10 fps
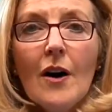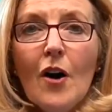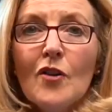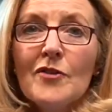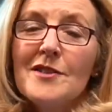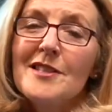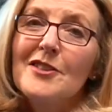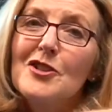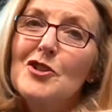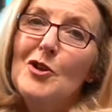onto
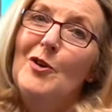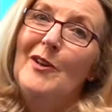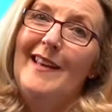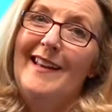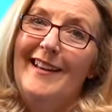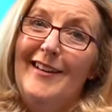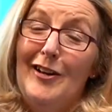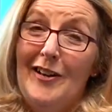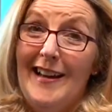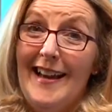the tonic,
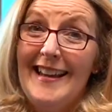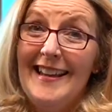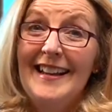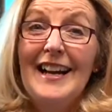okay?